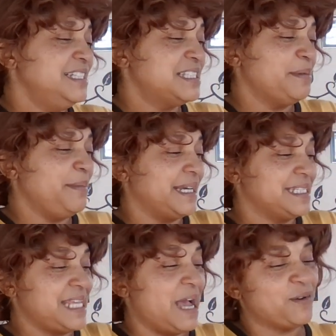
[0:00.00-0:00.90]
Somebody
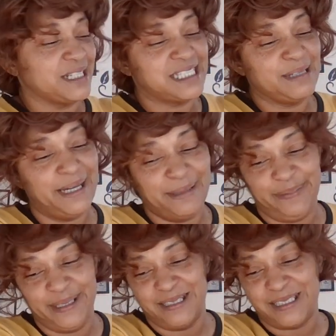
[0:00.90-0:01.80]
talking, somebody
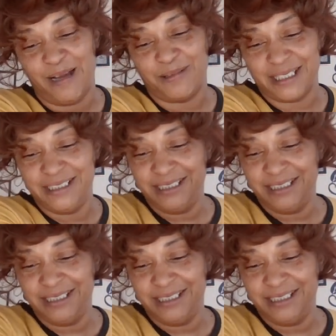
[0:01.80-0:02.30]
pillow talking.